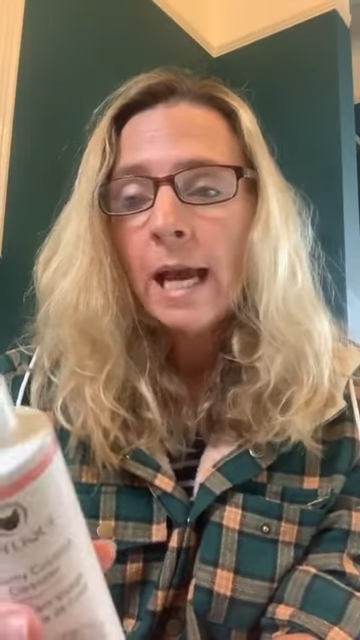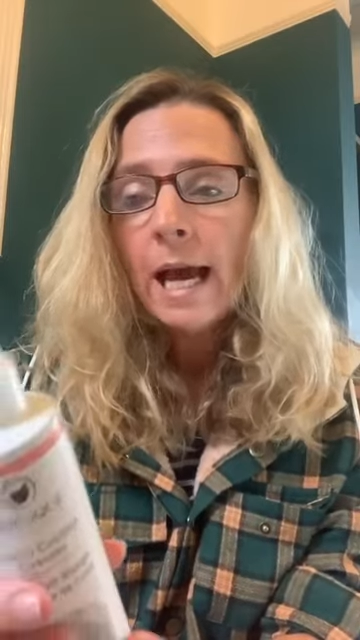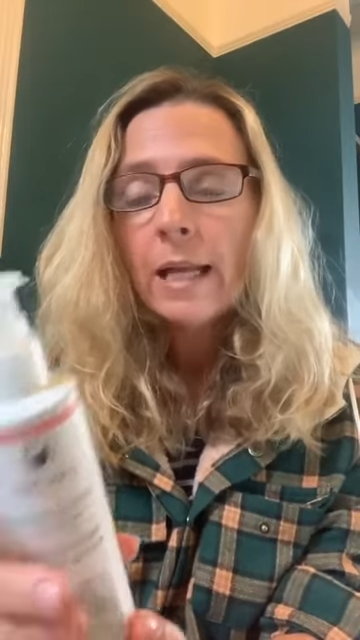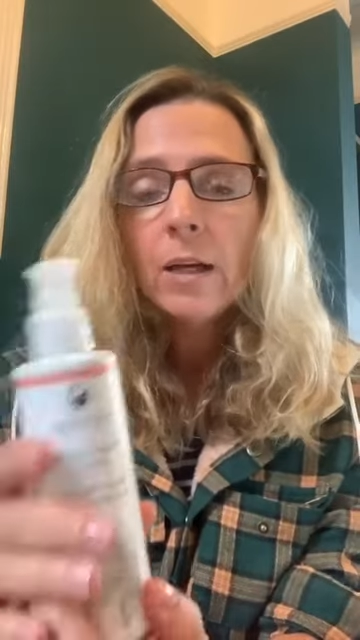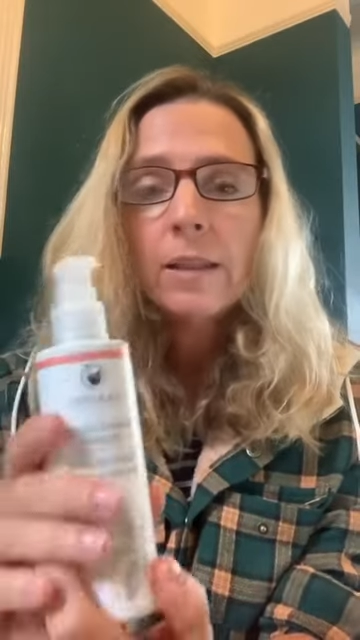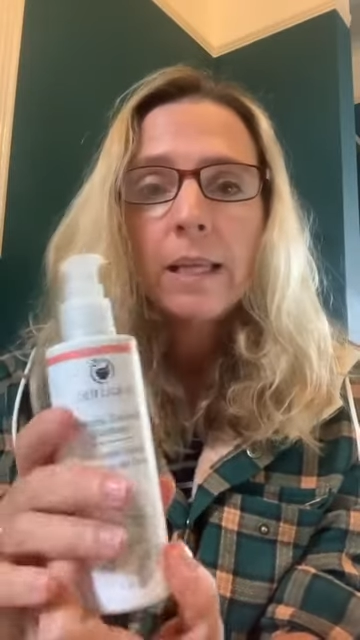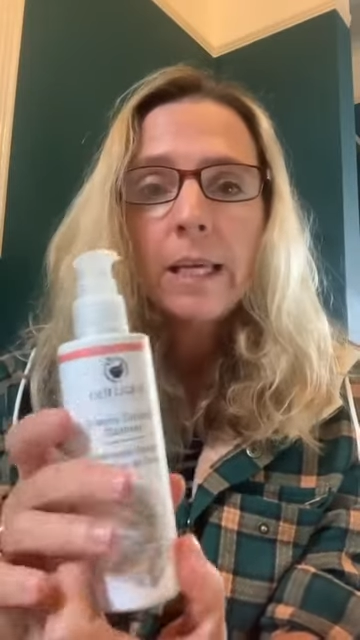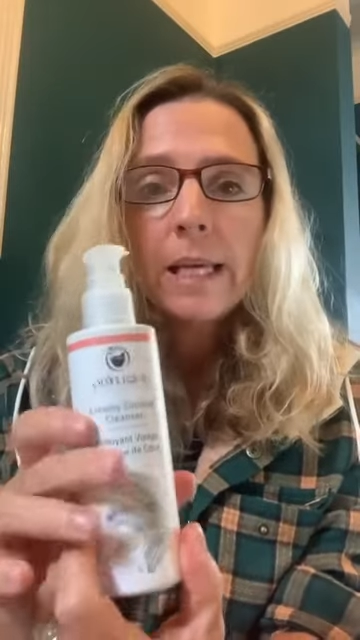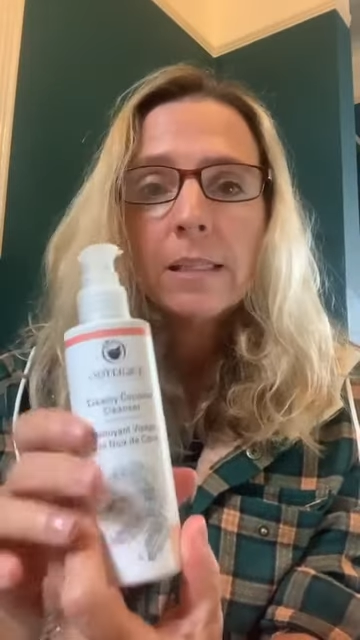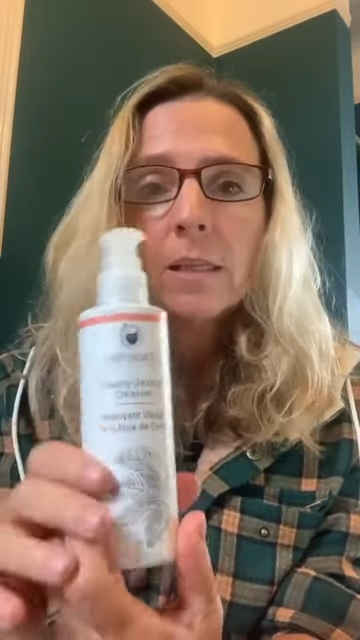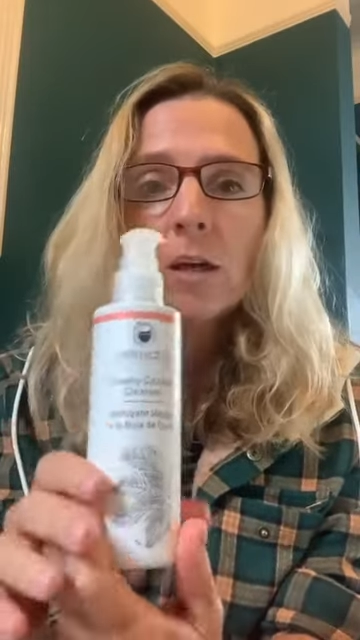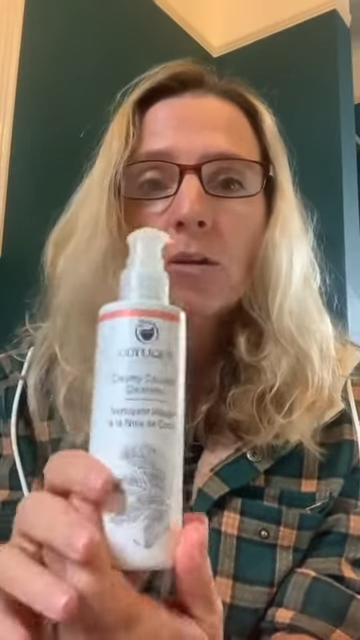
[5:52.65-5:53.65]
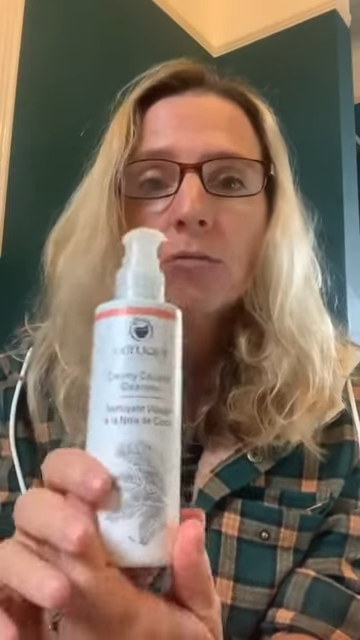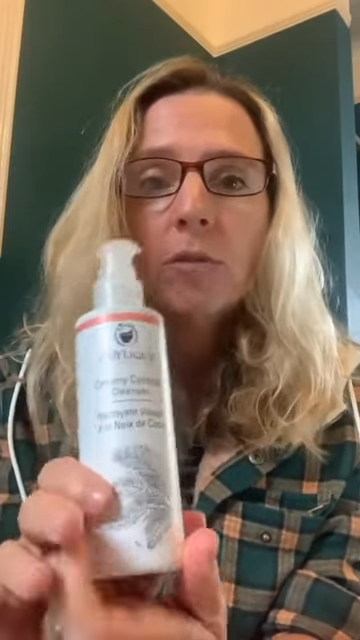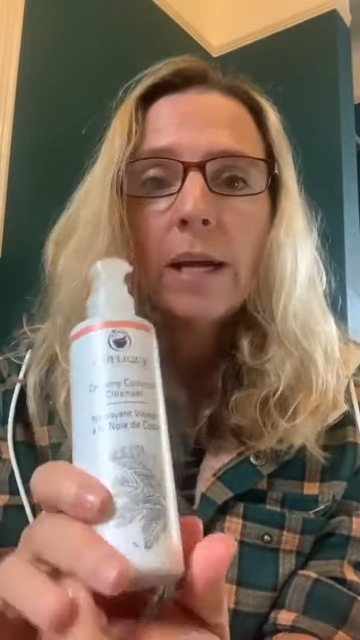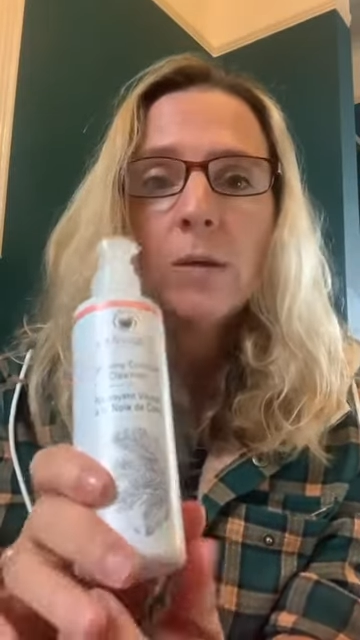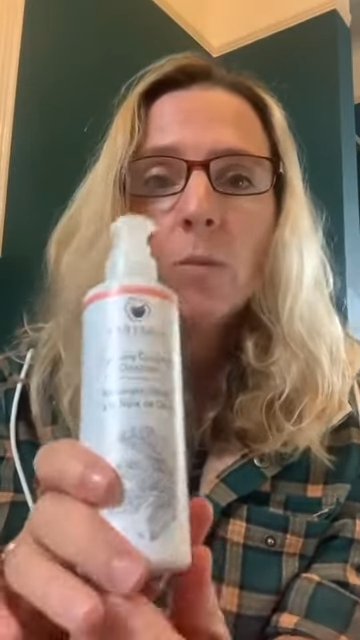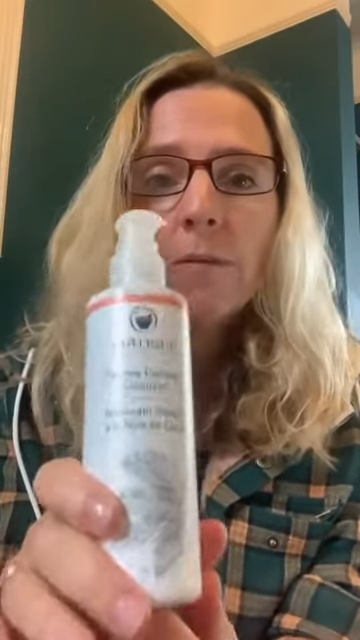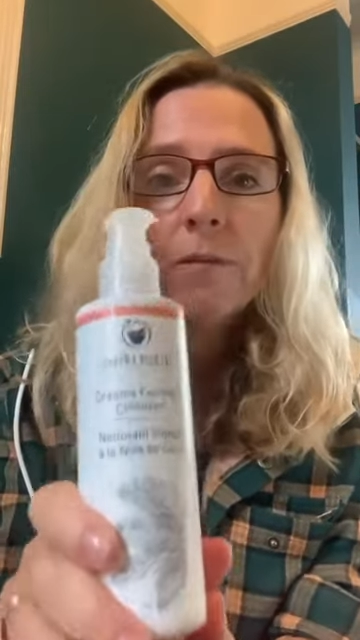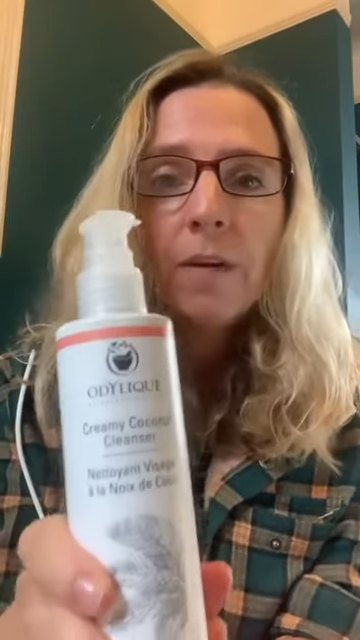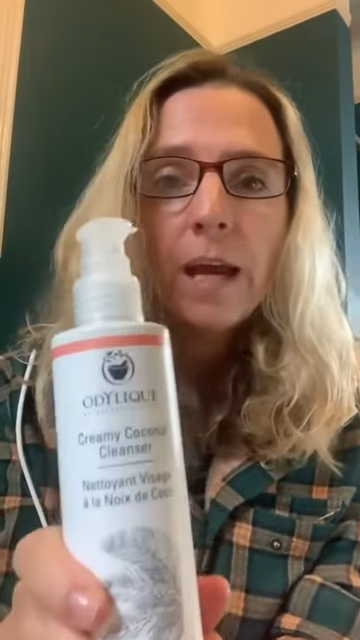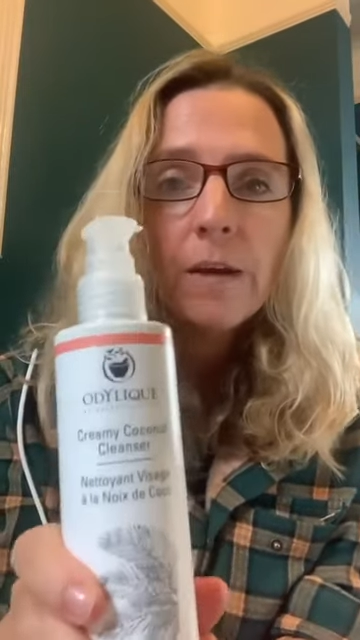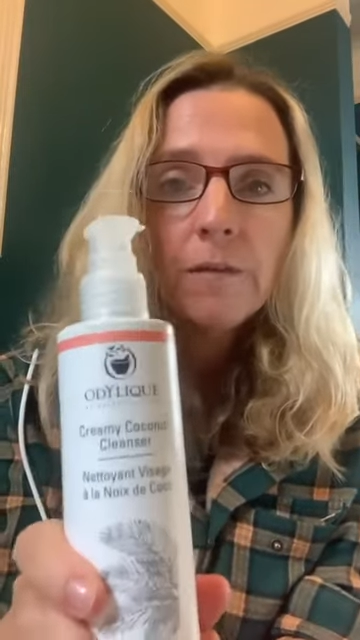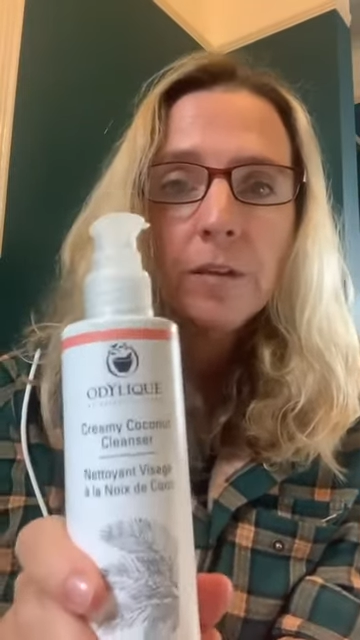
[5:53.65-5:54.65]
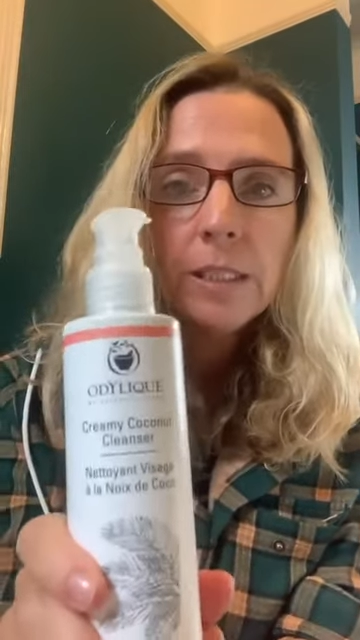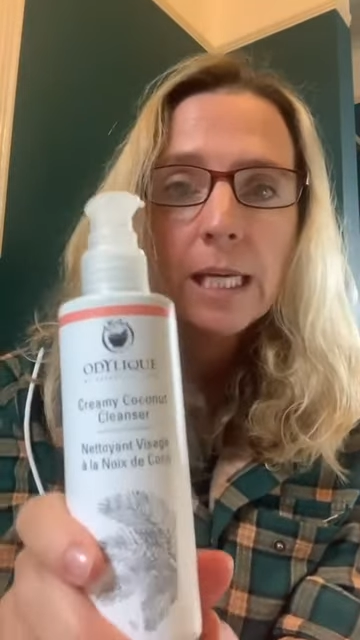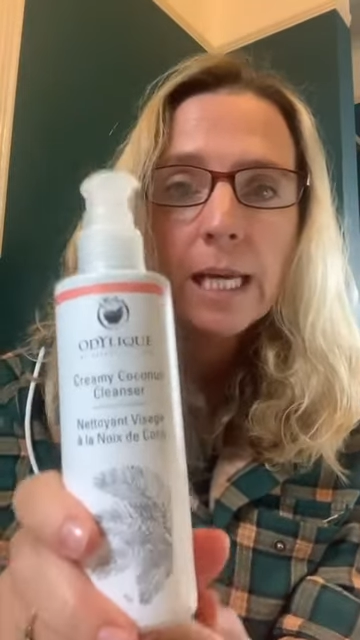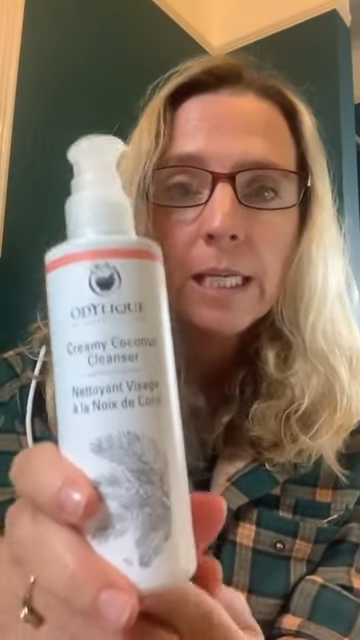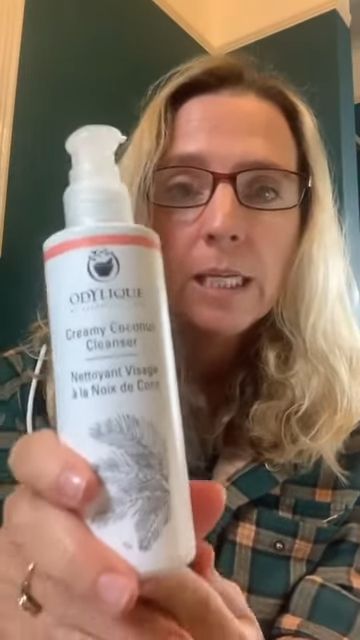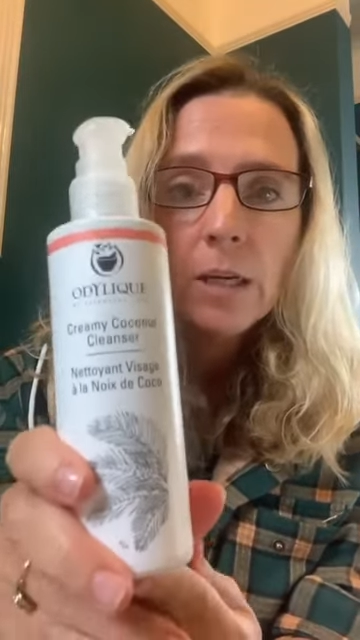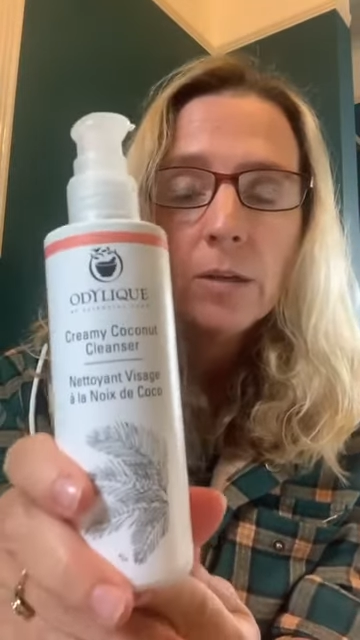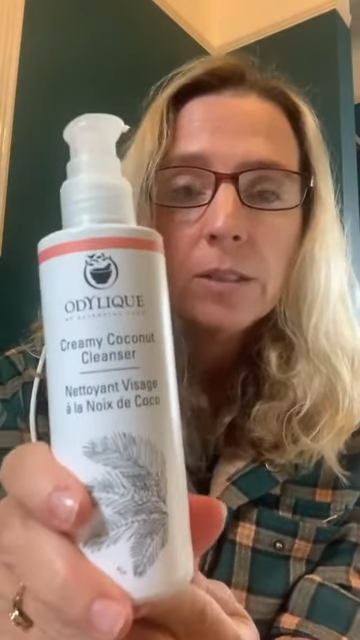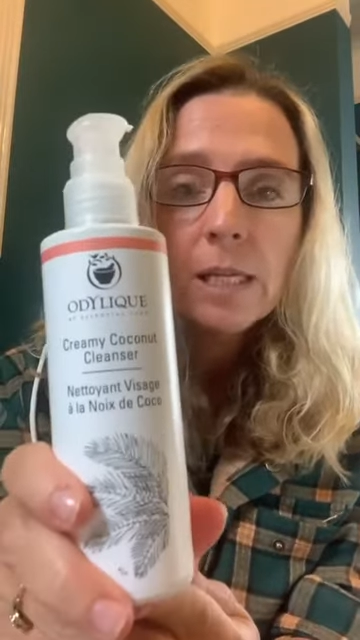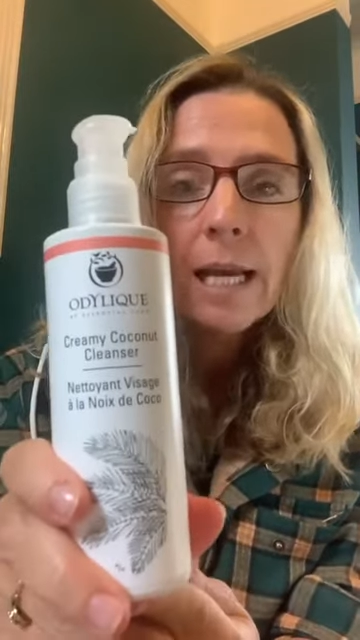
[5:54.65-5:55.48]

And I think it's a great one for everyday use.